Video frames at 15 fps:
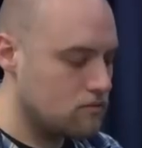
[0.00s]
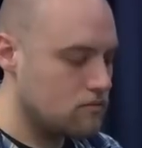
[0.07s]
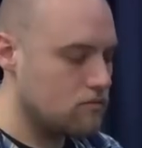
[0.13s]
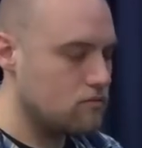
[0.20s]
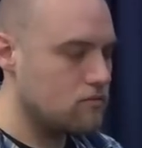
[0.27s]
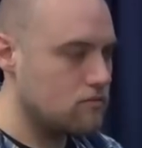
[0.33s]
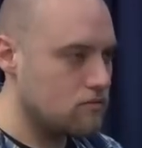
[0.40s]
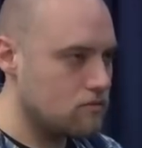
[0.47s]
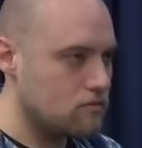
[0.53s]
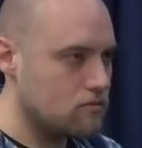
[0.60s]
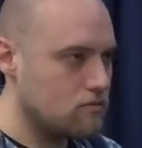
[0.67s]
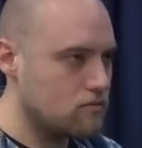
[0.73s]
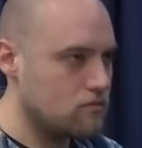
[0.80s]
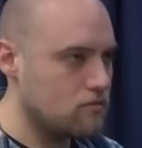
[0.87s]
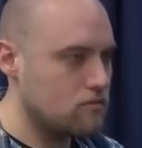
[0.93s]

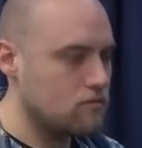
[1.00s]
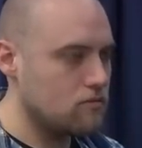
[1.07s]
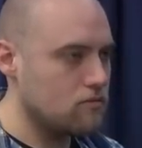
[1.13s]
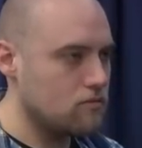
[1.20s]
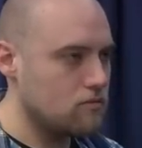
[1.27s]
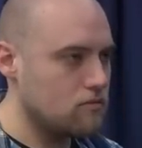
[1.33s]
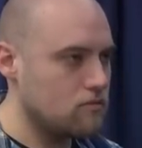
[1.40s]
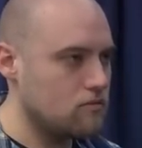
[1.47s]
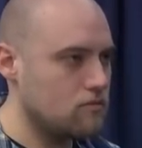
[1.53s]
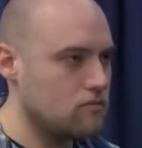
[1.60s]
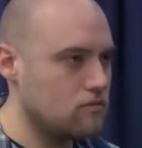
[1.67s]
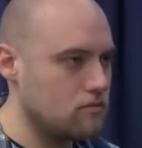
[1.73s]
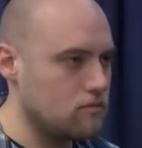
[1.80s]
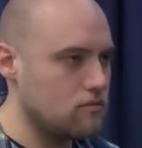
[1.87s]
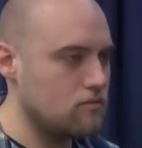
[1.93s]

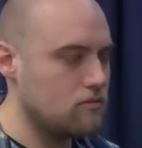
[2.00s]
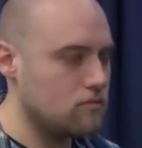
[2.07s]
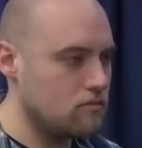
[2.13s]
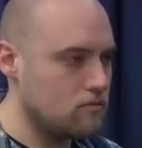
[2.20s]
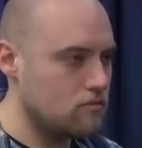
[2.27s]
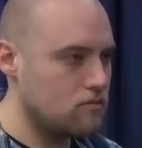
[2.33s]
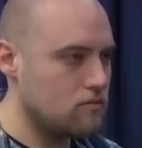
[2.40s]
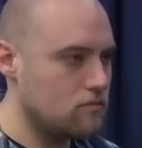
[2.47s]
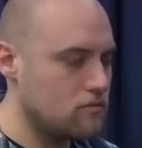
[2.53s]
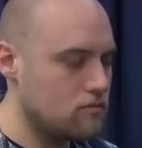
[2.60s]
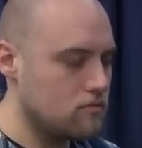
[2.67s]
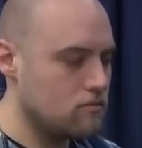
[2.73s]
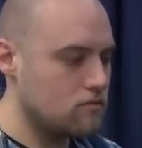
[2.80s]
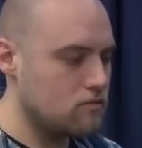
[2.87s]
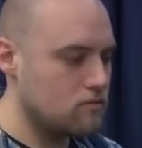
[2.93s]

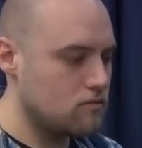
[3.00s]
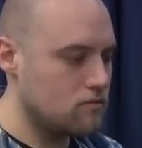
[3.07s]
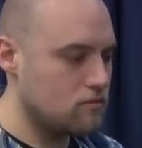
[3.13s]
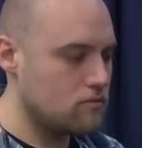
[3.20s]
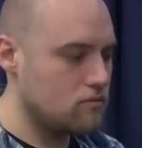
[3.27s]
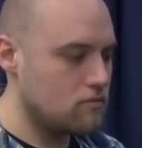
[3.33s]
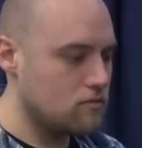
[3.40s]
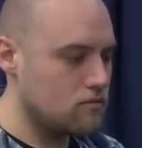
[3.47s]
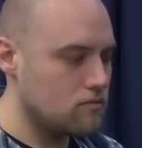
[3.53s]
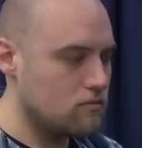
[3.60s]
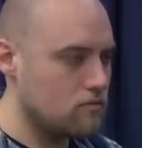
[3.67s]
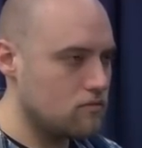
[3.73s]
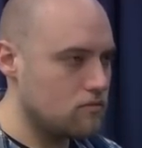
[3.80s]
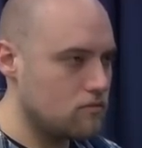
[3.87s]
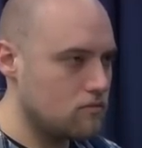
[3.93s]

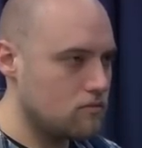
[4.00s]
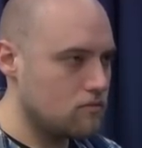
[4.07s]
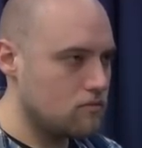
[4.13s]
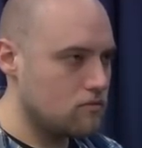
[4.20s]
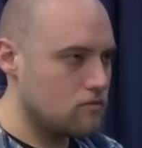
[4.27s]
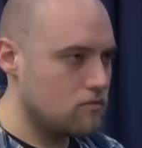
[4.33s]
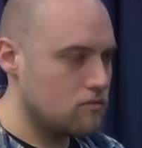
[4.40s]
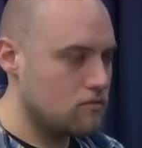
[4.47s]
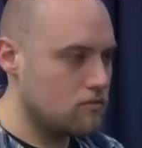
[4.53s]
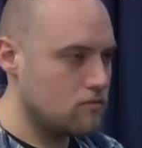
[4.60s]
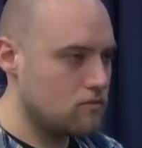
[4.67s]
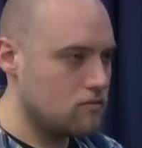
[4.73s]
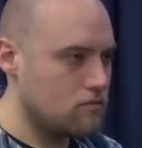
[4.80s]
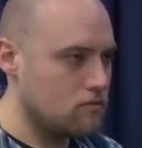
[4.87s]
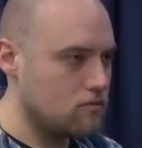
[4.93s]

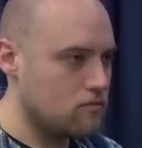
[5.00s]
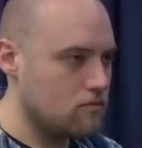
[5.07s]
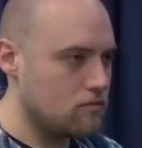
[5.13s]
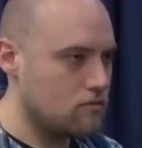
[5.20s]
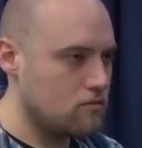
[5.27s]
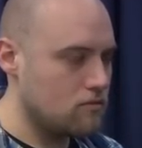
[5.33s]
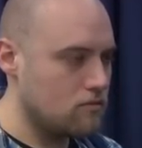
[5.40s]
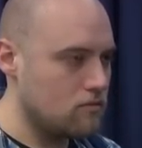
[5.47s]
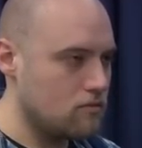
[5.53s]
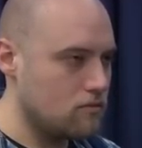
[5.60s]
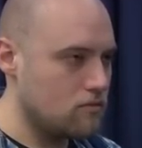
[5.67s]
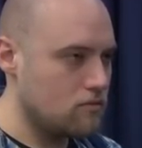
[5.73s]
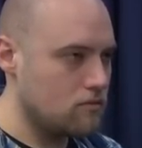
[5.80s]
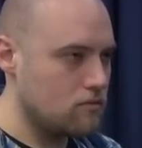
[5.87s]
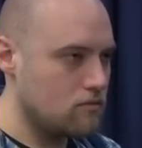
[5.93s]

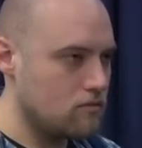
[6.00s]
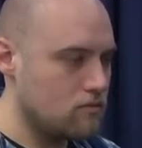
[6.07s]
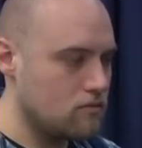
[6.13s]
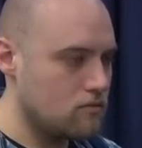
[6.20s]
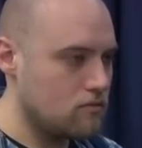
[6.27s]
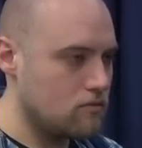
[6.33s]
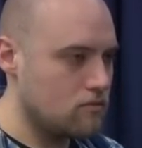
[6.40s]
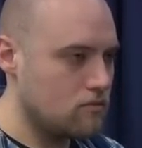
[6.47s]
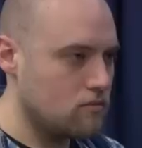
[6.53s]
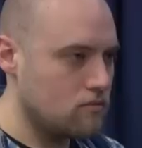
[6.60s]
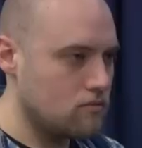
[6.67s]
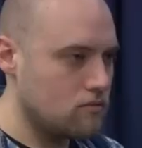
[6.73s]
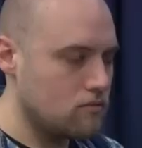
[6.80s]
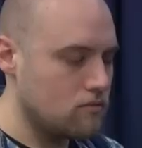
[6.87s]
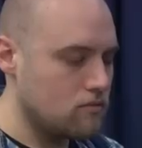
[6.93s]

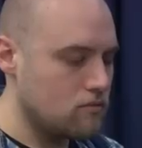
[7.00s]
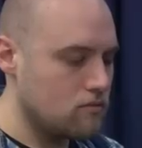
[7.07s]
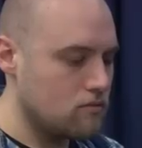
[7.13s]
(not speaking)